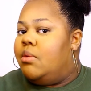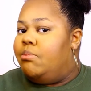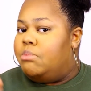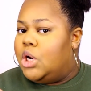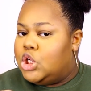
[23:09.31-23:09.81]

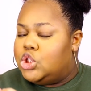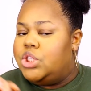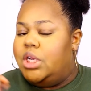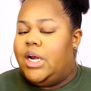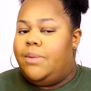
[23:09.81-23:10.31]
merge
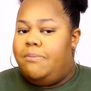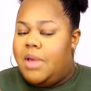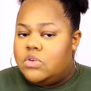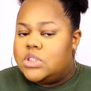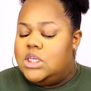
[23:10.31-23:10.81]
and
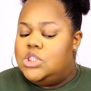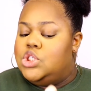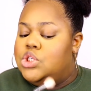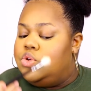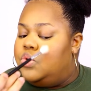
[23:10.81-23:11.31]
melt
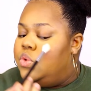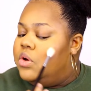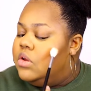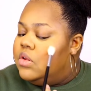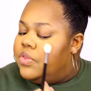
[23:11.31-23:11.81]

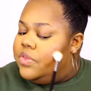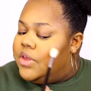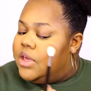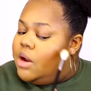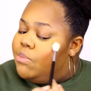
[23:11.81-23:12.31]
into
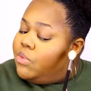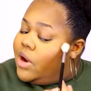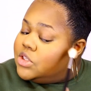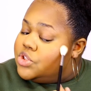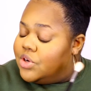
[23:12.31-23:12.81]
the
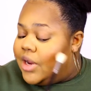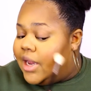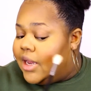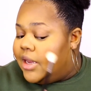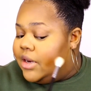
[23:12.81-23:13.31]
bronzer
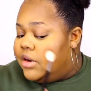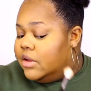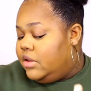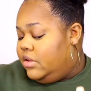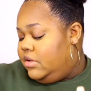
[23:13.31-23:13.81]

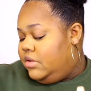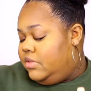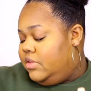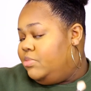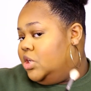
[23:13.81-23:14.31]
and
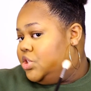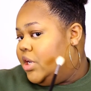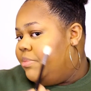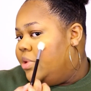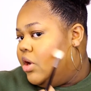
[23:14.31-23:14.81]
the blush that
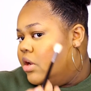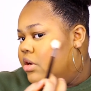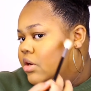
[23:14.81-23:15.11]
I put on.